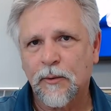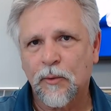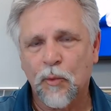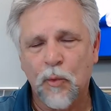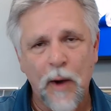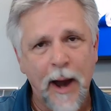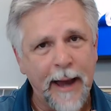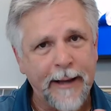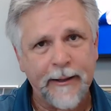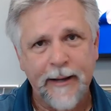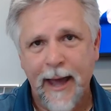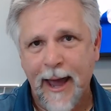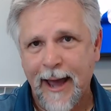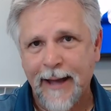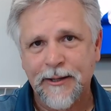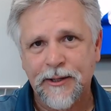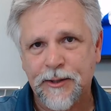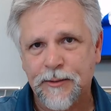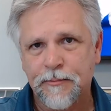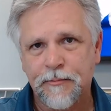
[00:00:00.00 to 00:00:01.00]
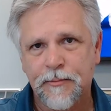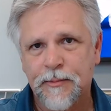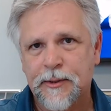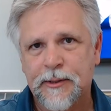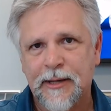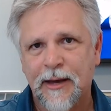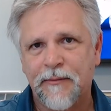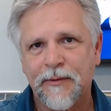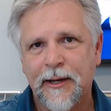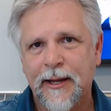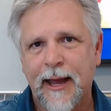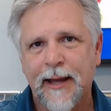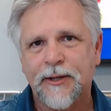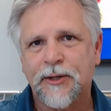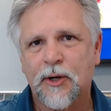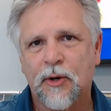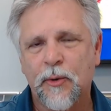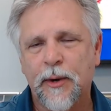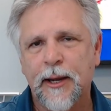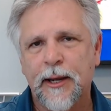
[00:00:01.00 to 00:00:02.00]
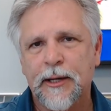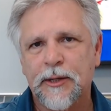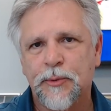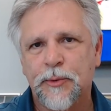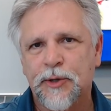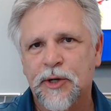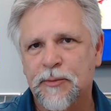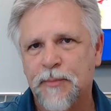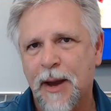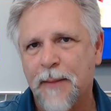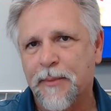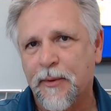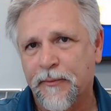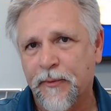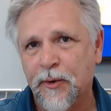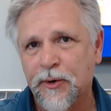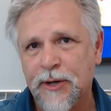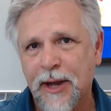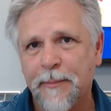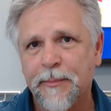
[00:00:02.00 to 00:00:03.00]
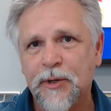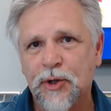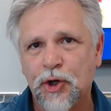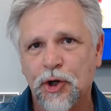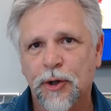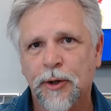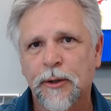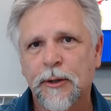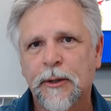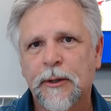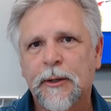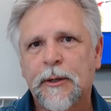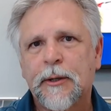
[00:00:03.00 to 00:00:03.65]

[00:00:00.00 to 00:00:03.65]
right at seventy-eight degrees, which is my preferred temperature.